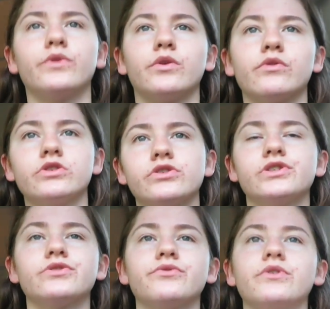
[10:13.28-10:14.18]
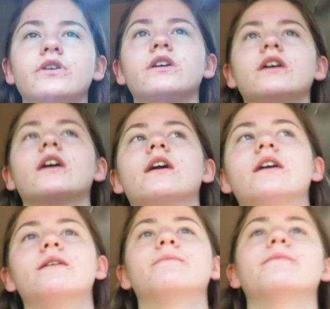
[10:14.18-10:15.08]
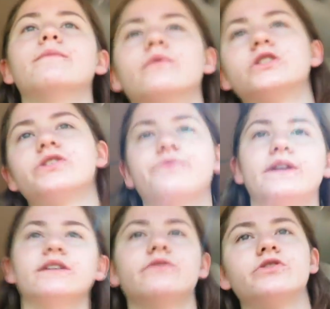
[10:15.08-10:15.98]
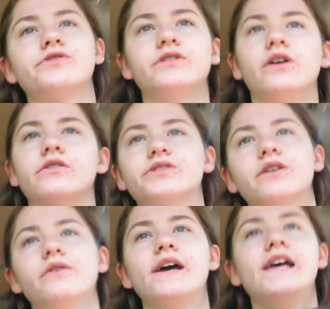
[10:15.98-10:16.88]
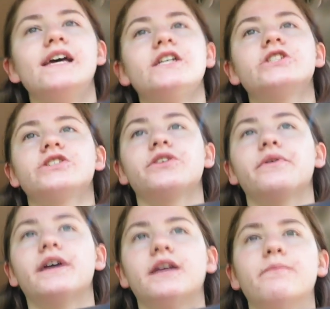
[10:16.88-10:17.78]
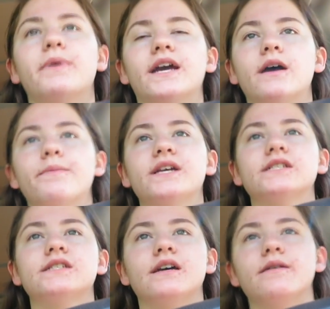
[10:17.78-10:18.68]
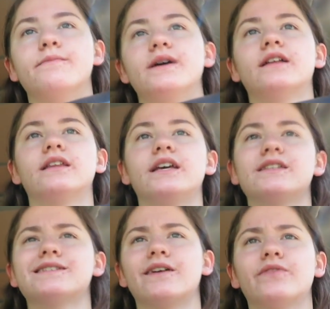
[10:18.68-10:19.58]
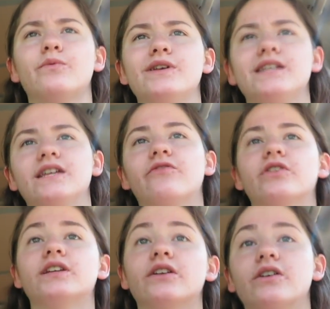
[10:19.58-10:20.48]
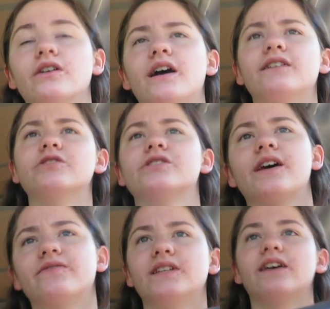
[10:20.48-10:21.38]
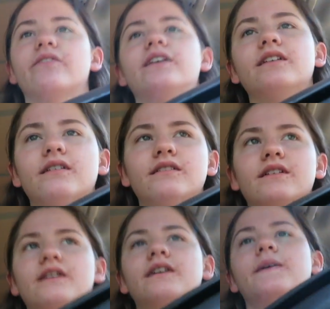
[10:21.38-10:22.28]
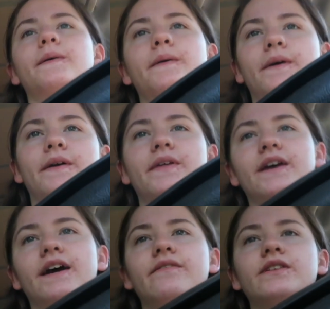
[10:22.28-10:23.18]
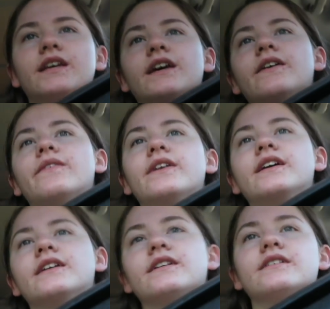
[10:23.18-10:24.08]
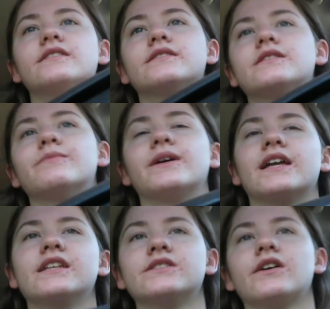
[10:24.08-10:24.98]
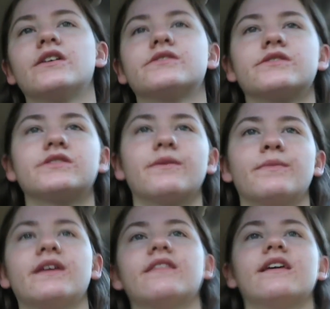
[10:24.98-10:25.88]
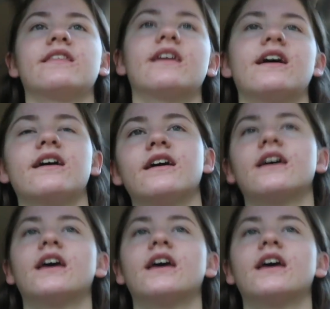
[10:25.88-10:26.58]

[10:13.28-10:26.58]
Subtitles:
the grocery store, which is right down the street also, just so I can pick up some like stuff that we need for dinner. I just have to get like, I think I have to get like spaghetti sauce or something like that.